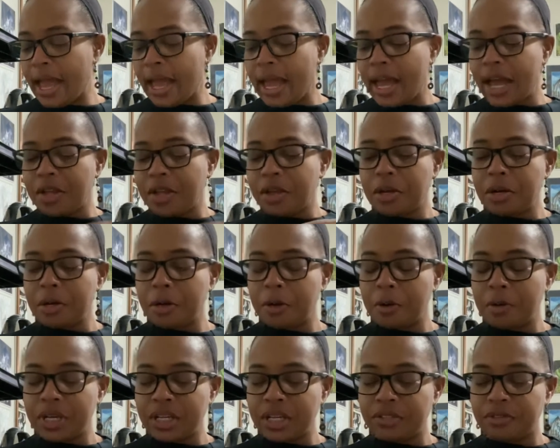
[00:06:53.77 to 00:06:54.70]
And you
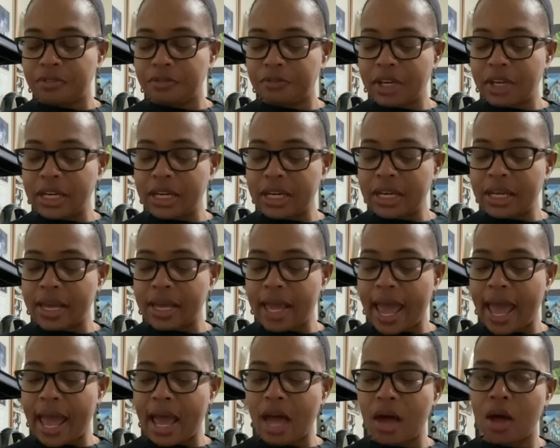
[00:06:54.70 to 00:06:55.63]
know, it's funny
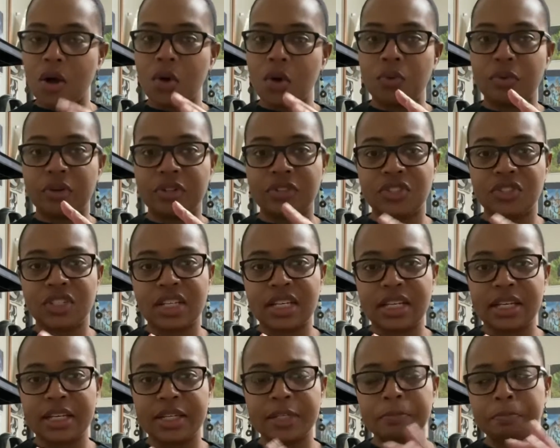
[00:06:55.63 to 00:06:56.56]
how with
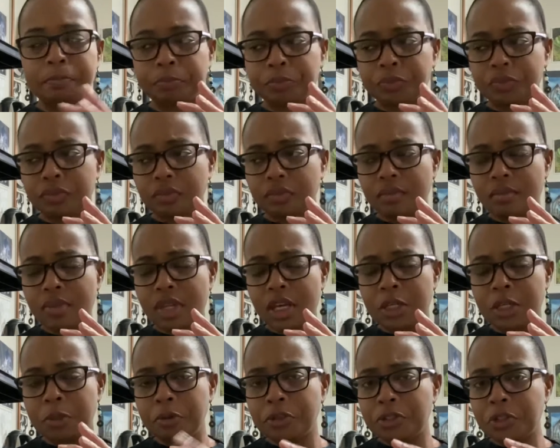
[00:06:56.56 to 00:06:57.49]
tea,
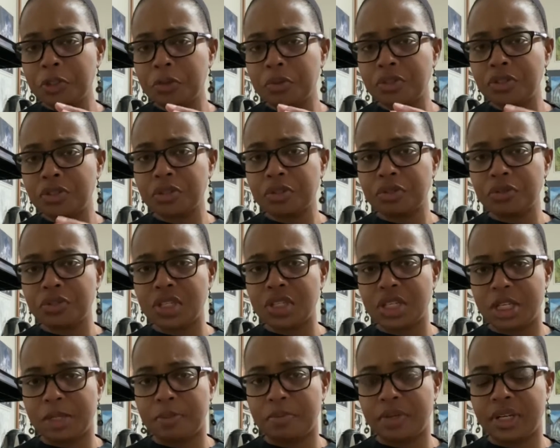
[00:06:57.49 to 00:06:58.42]
especially with certain
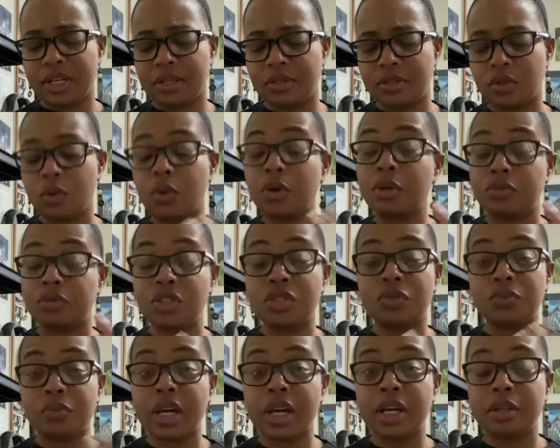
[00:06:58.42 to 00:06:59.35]
tea blends or
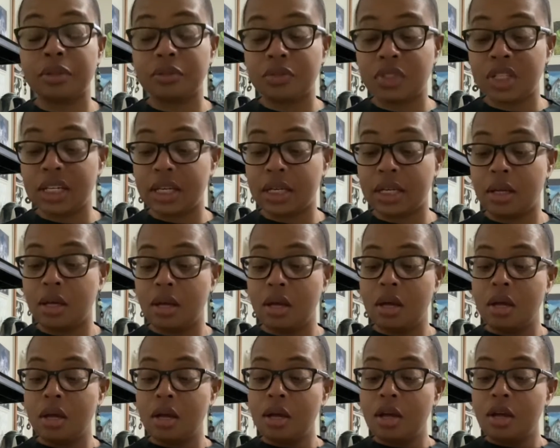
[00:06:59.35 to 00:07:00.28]
just regular tea,
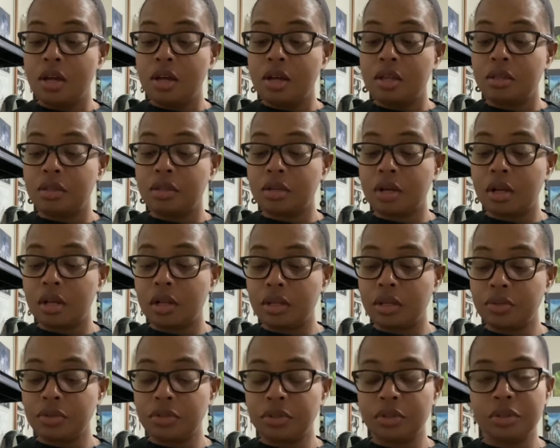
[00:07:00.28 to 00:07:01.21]
the closer